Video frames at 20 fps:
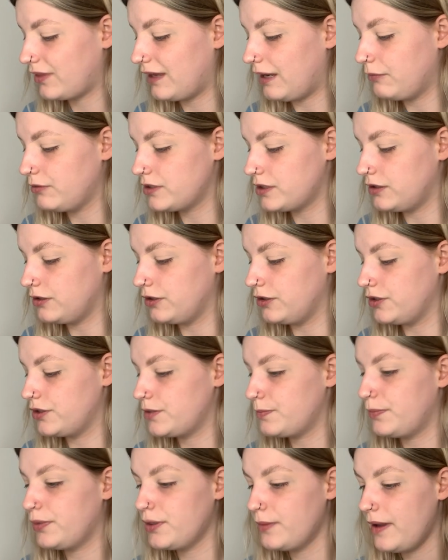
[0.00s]
that wasn't
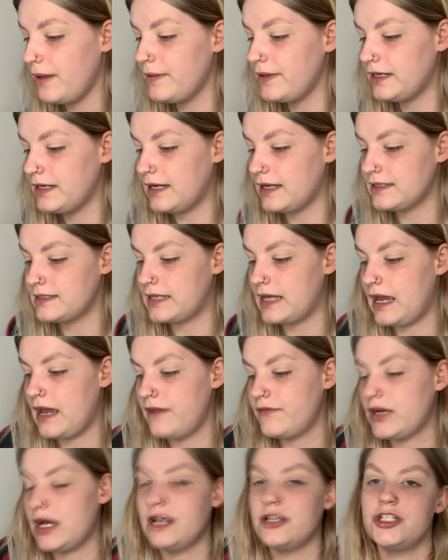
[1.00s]
good. But the baby did get
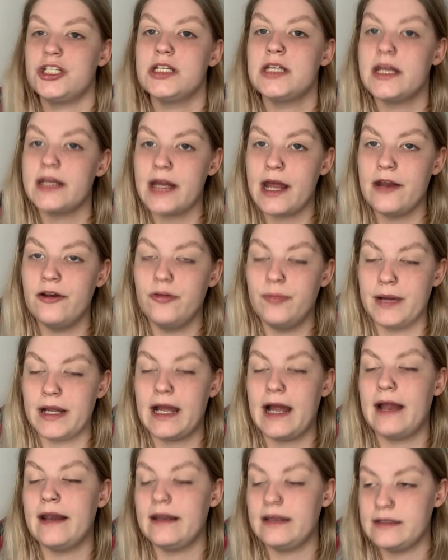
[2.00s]
saved, and she did end up
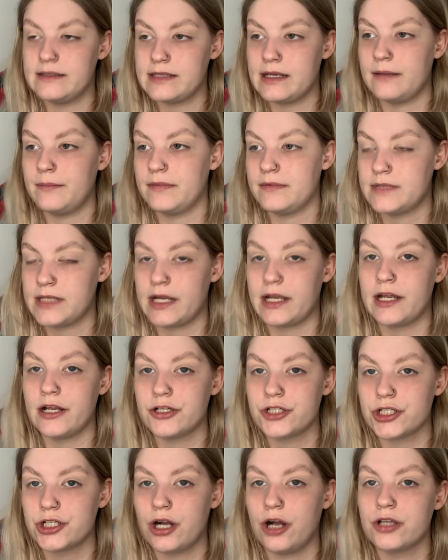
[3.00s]
again in
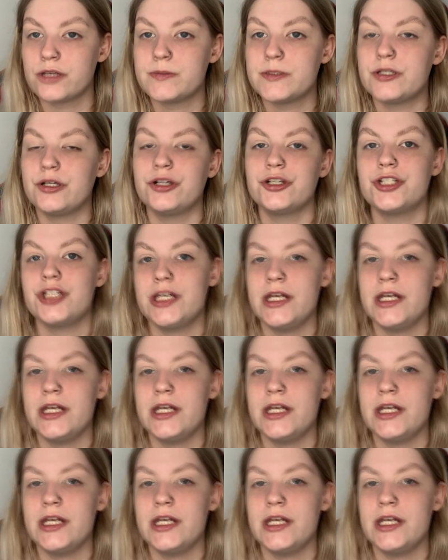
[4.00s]
psychiatric hospital.